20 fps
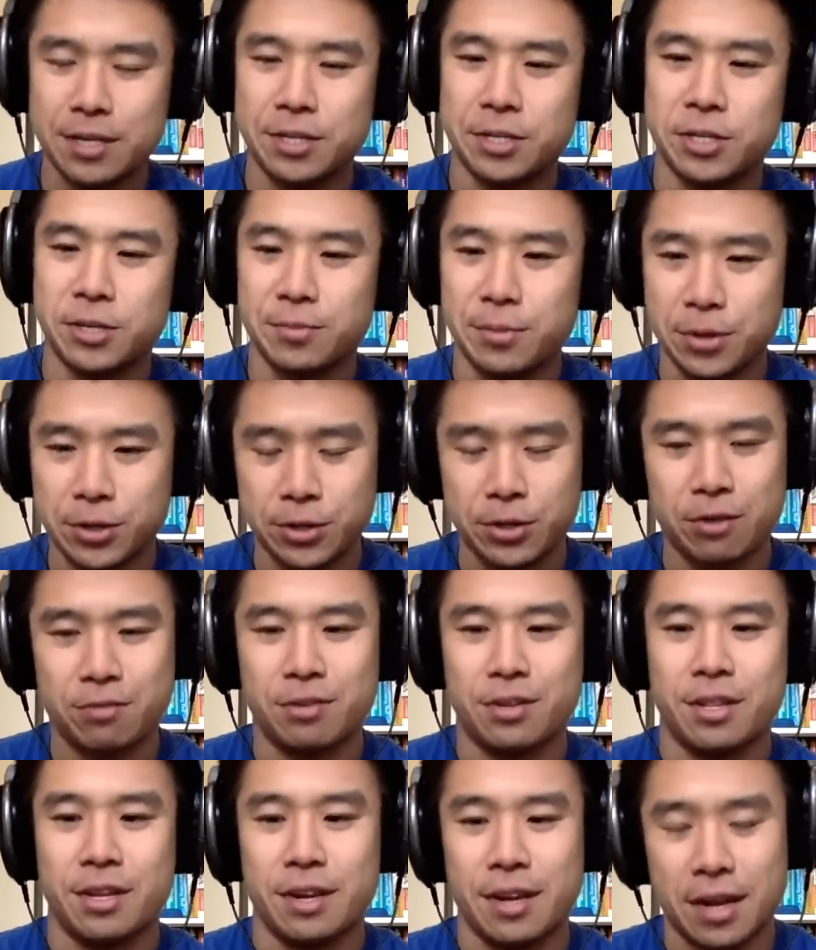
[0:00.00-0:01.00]
distribution
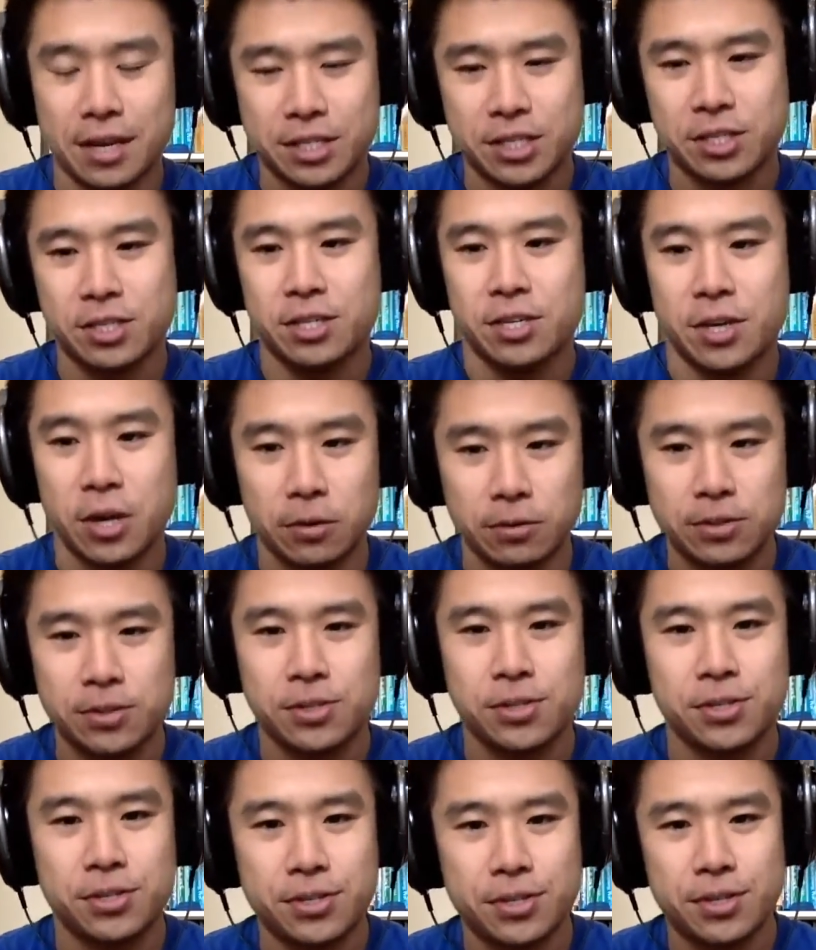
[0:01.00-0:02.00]
over the next
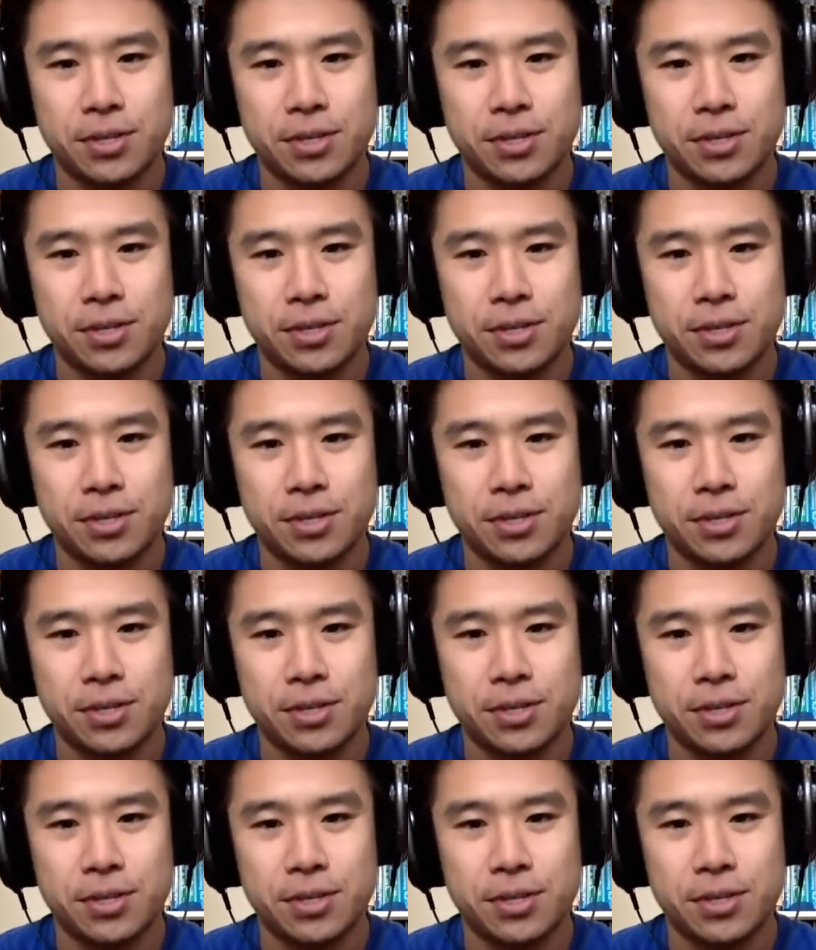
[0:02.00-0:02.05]
notes?